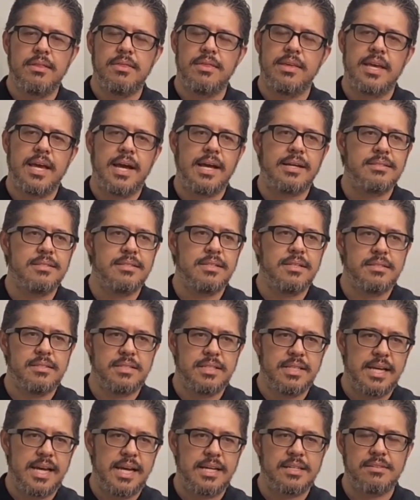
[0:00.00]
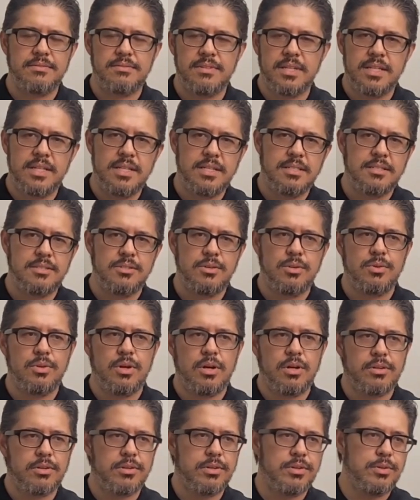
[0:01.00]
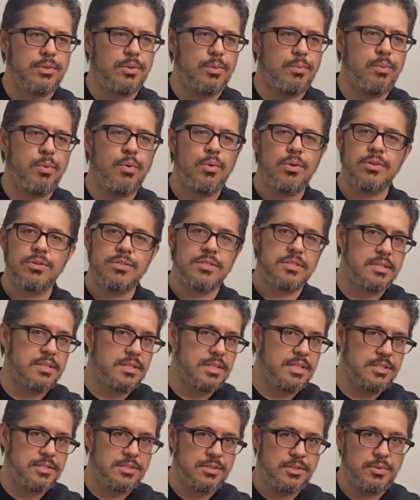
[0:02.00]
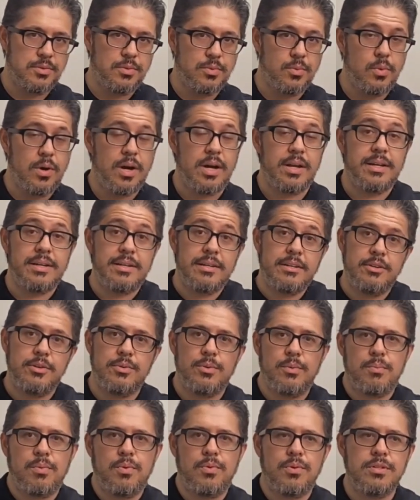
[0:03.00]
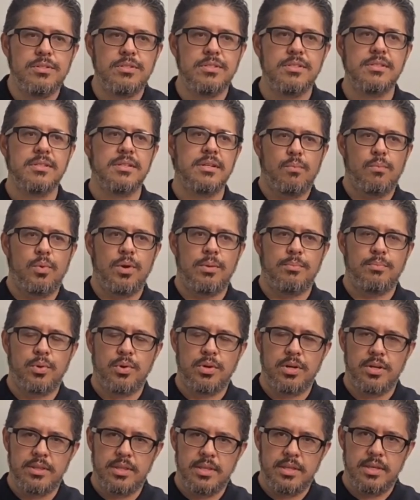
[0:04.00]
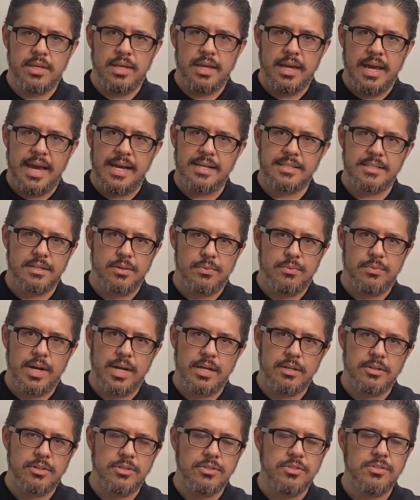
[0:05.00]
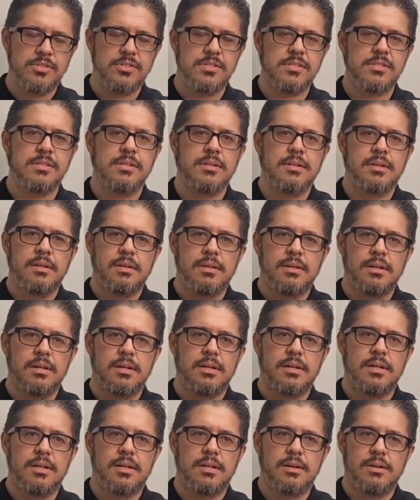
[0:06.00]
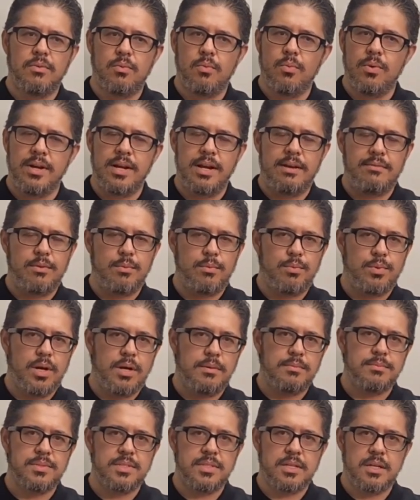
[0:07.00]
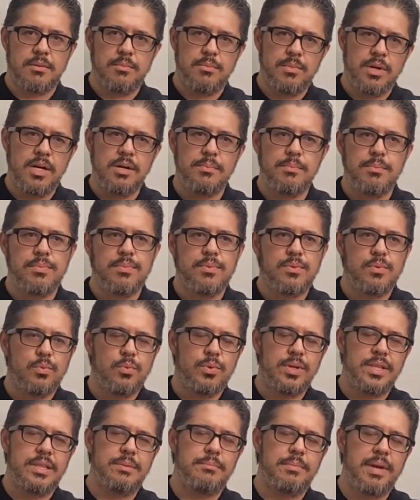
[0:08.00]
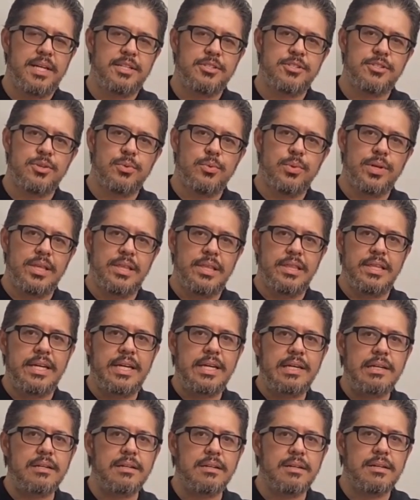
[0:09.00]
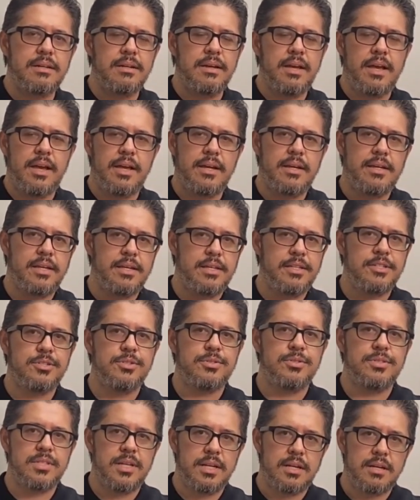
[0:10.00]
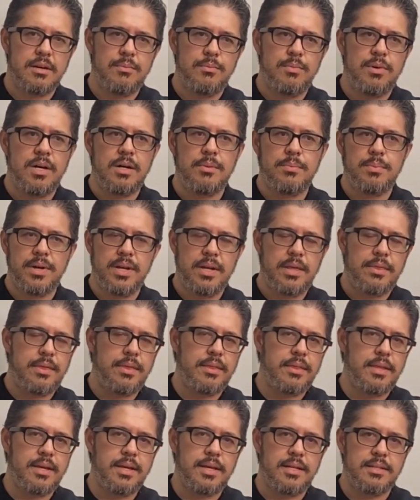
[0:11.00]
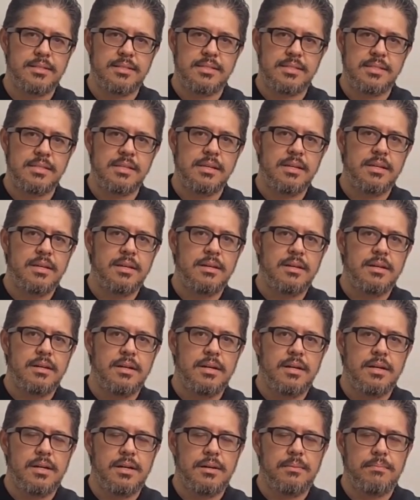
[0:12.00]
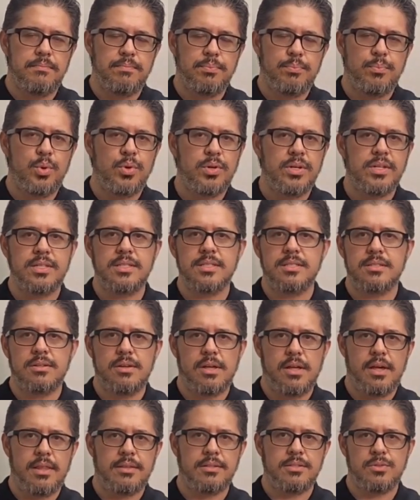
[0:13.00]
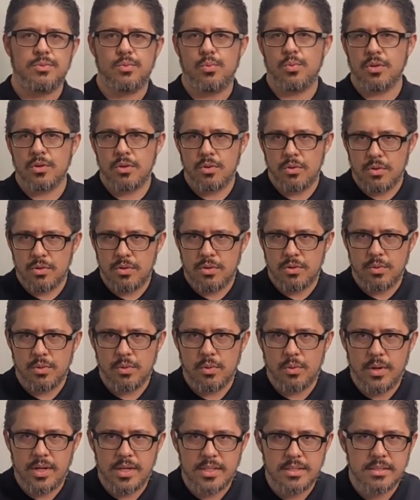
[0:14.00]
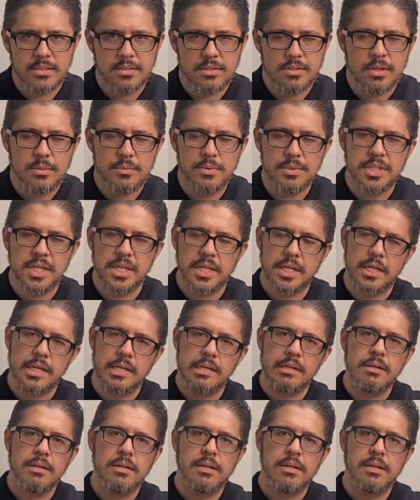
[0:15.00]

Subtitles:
asset, deactivate it. It's no longer in your reports unless you want it in your reports. We put in the asset records whenever problems come up. We make sure we link any issues that come up, anything that gets put in either as a work order, request, a trouble ticket